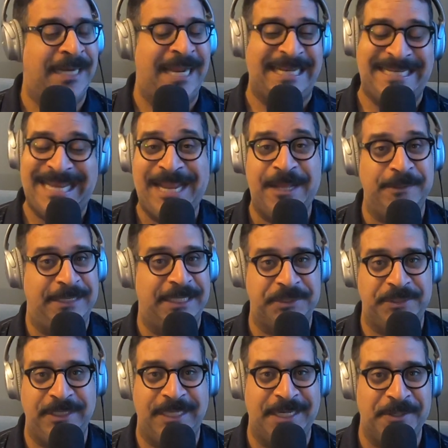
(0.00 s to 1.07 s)
And I nailed
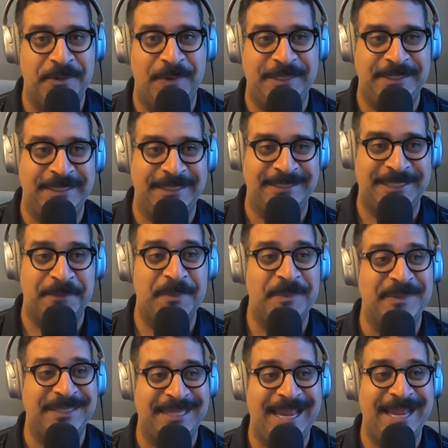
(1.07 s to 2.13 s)
that shit. I know I did, because I
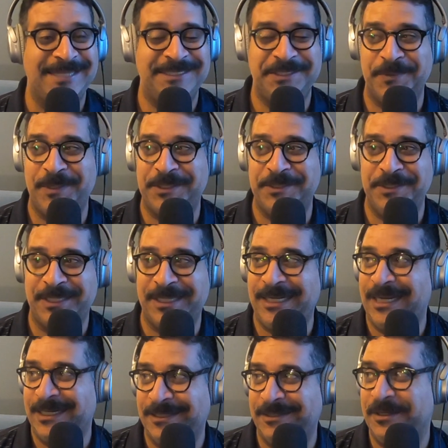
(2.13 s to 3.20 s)
remember the casting director
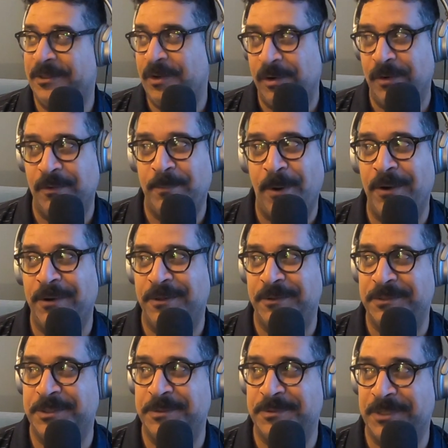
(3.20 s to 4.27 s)
looking at her
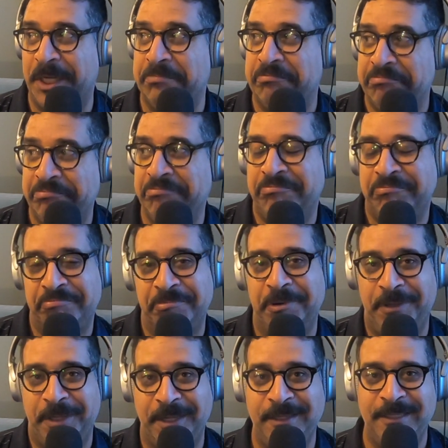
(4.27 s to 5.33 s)
partner, and she was like,
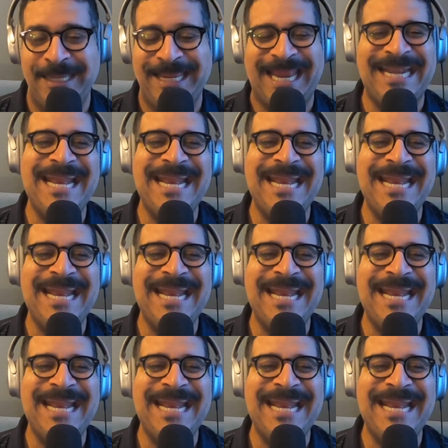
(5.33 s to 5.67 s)
okay.